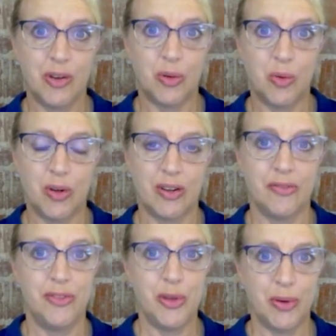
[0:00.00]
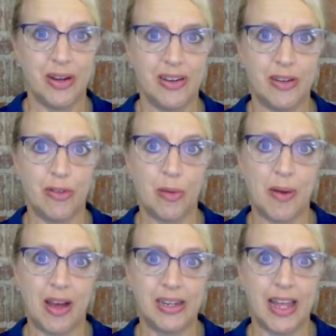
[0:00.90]
or viewer of our
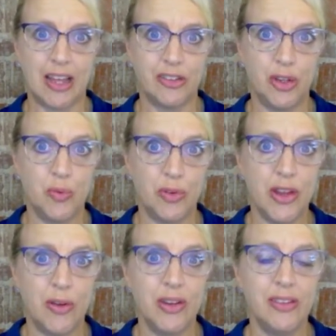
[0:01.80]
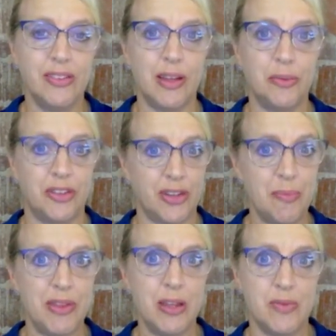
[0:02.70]
podcast, you will notice that
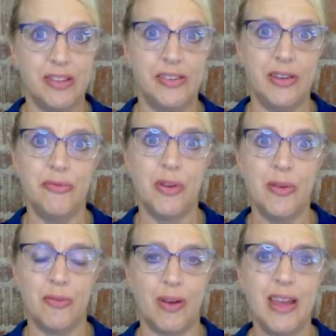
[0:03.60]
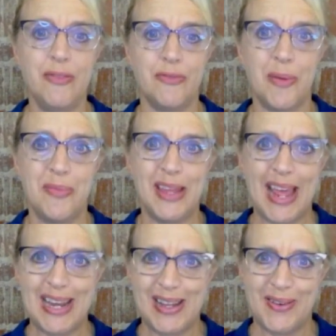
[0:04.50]
something was different right from the
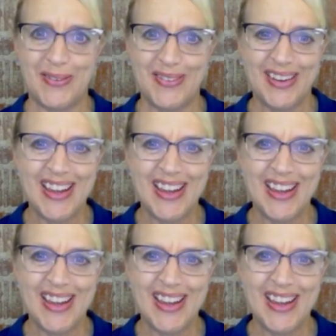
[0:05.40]
get go.